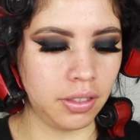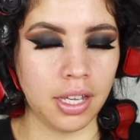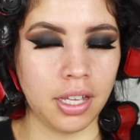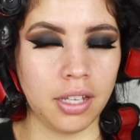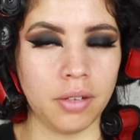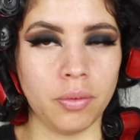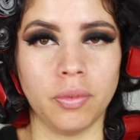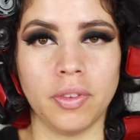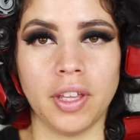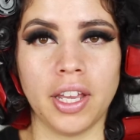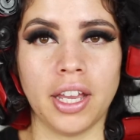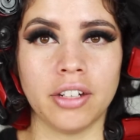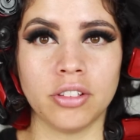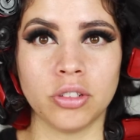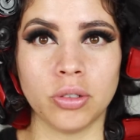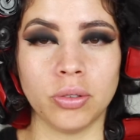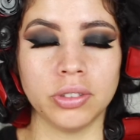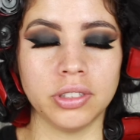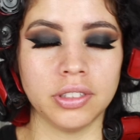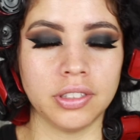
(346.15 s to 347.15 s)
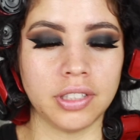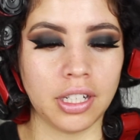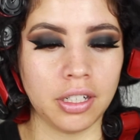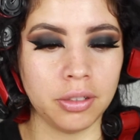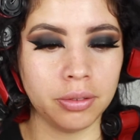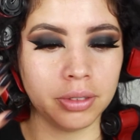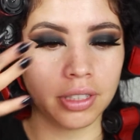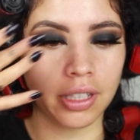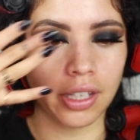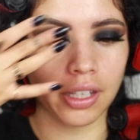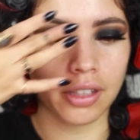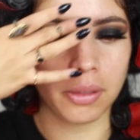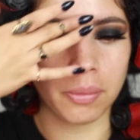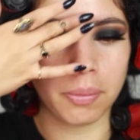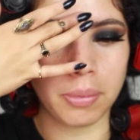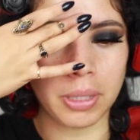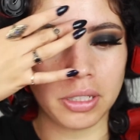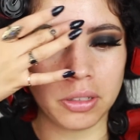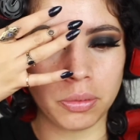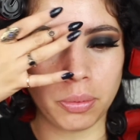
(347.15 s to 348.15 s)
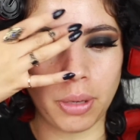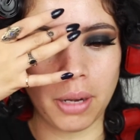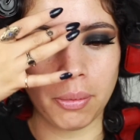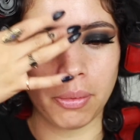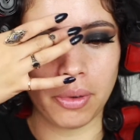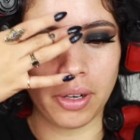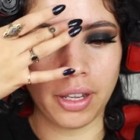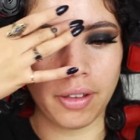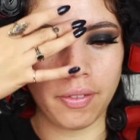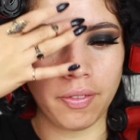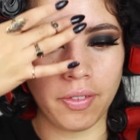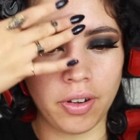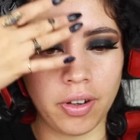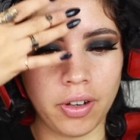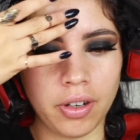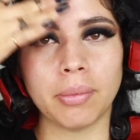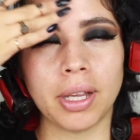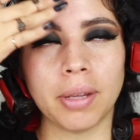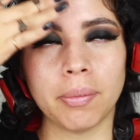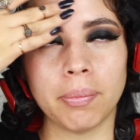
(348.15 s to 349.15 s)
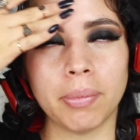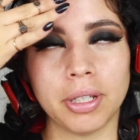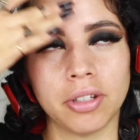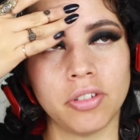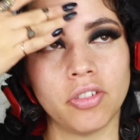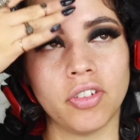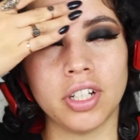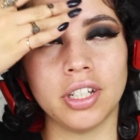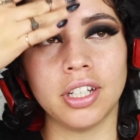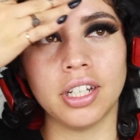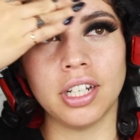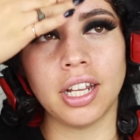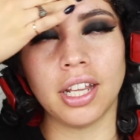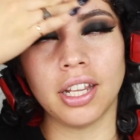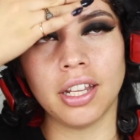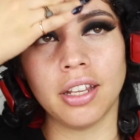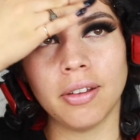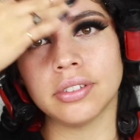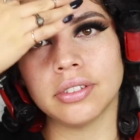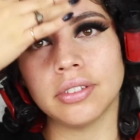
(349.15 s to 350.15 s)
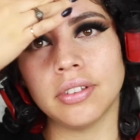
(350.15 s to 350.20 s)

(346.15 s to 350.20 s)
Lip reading: And they had told us that it was like the best primer ever, my best friend and I.